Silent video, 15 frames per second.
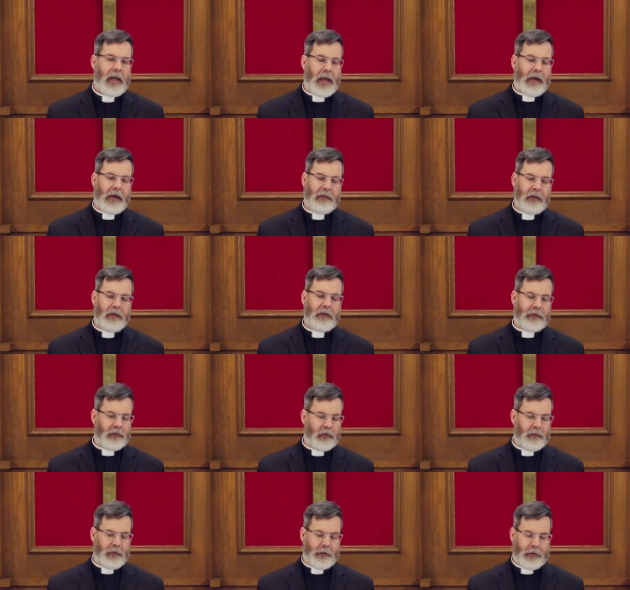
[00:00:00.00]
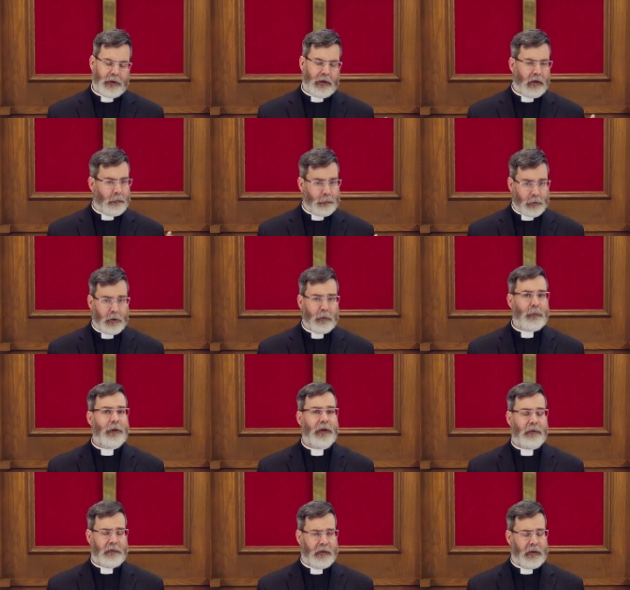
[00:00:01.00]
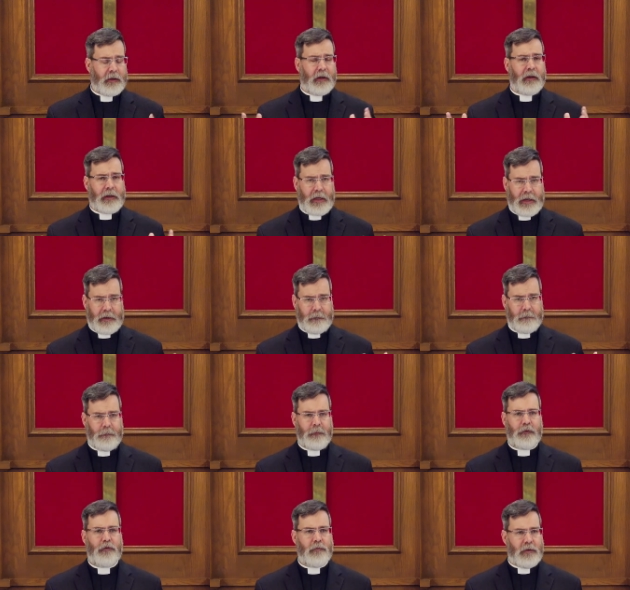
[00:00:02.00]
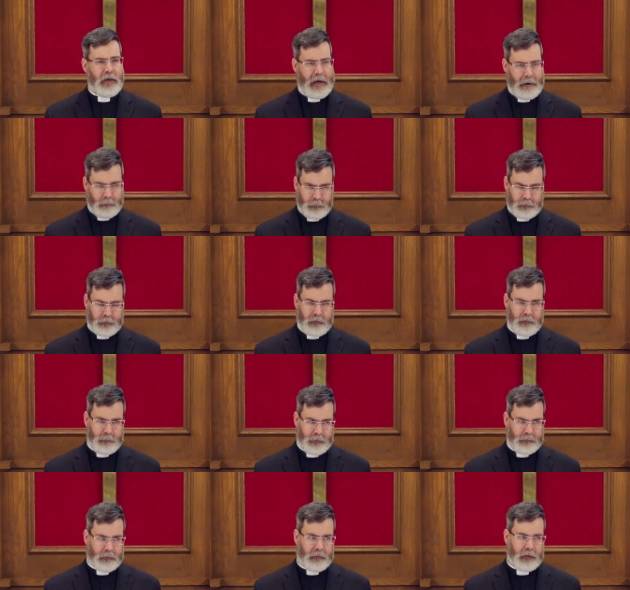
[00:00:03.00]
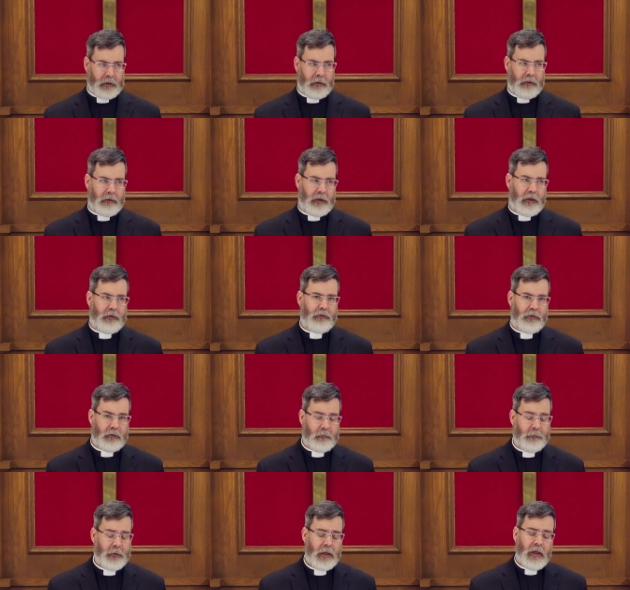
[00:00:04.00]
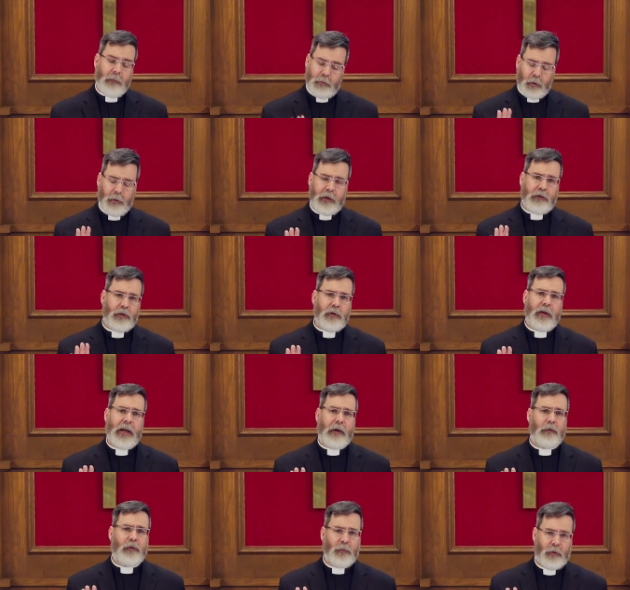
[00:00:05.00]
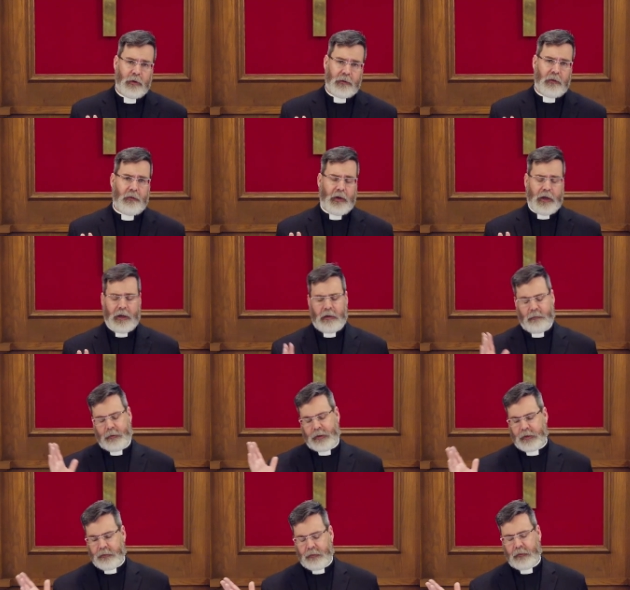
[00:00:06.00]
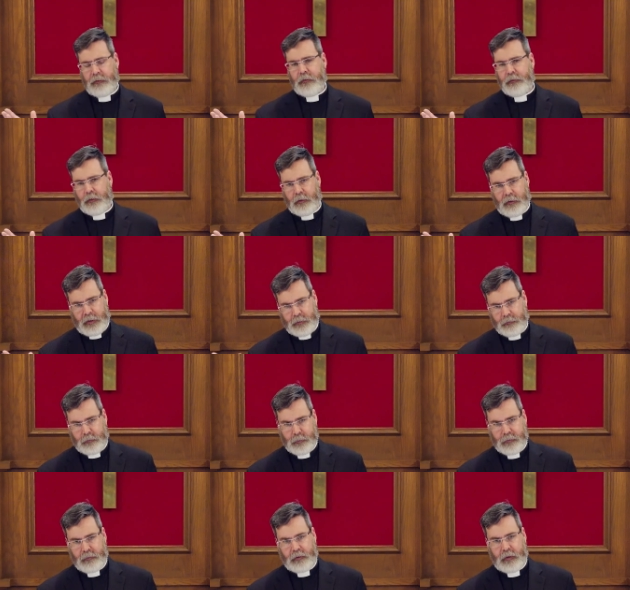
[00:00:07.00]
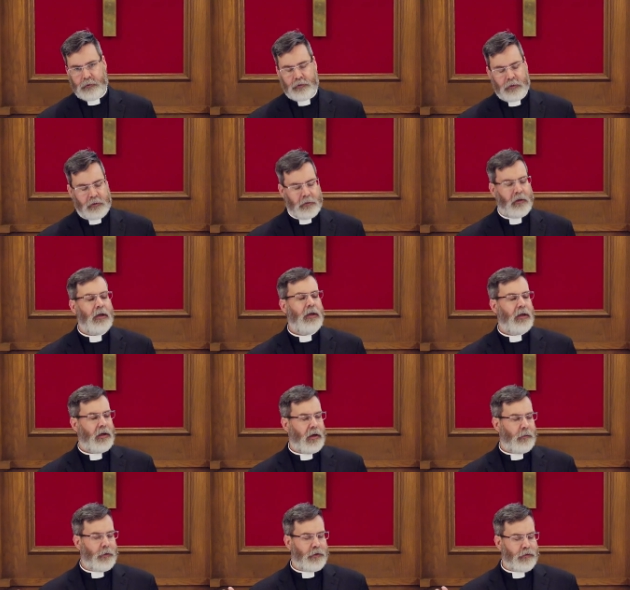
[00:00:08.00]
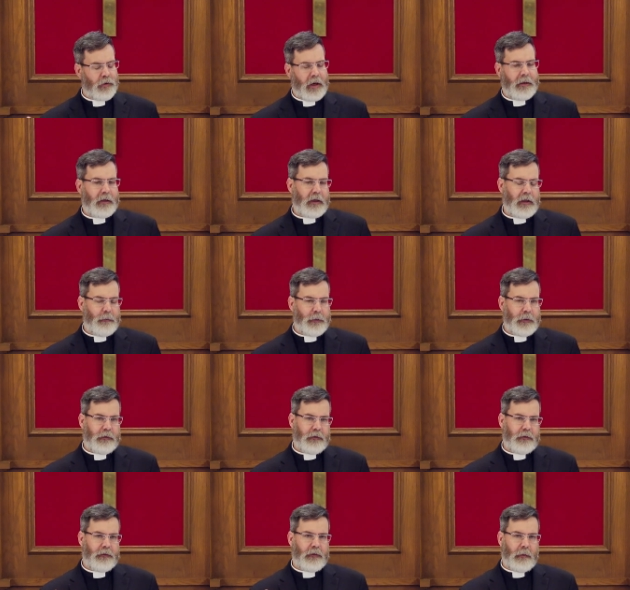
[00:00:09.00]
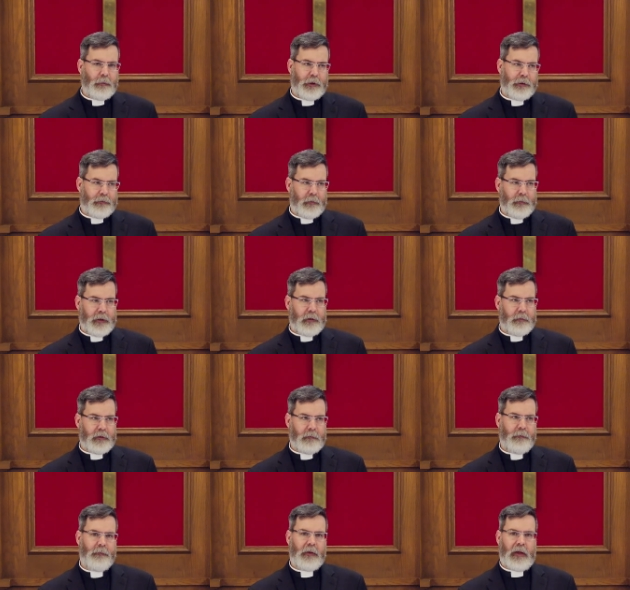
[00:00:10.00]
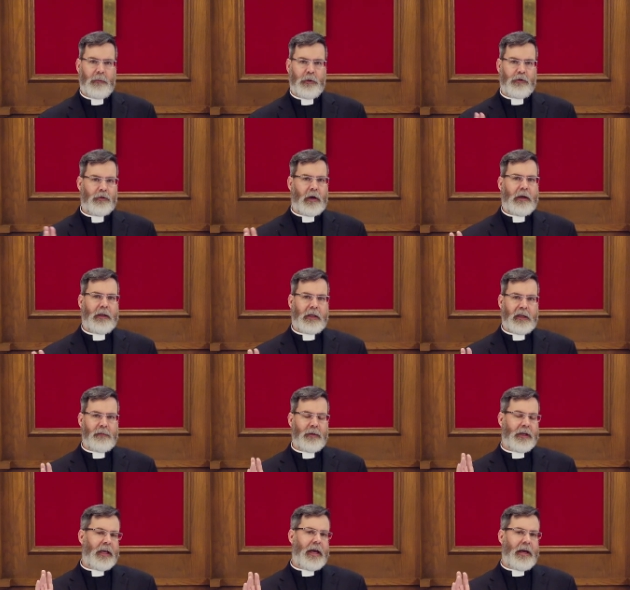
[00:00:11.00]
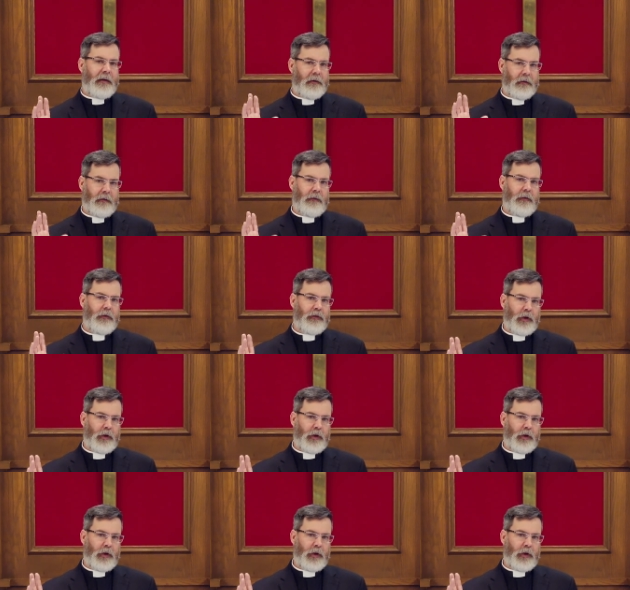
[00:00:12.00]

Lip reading: And I think that's a very appropriate thing, again, to announce in the midst of the congregation. But we do announce more than that because this is our announcement session, and we try to keep it to somewhat of a minimum, and we try to keep, again, the